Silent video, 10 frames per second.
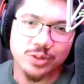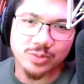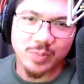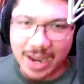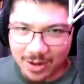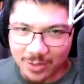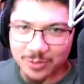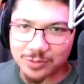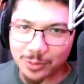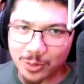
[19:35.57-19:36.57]
Brick was
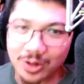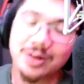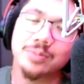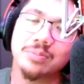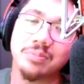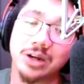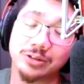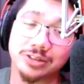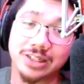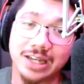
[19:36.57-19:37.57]
back on the floor,
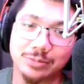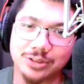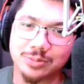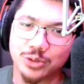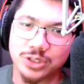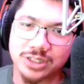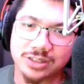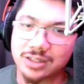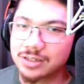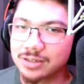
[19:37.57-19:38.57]
barely able to
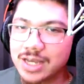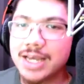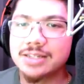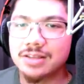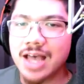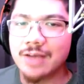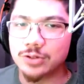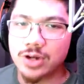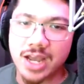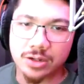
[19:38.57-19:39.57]
breathe.
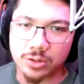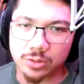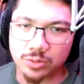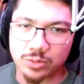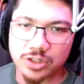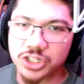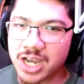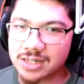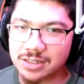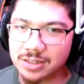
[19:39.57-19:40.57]
His laughter echoed
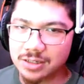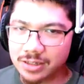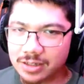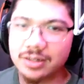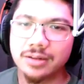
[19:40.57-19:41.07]
through the chat.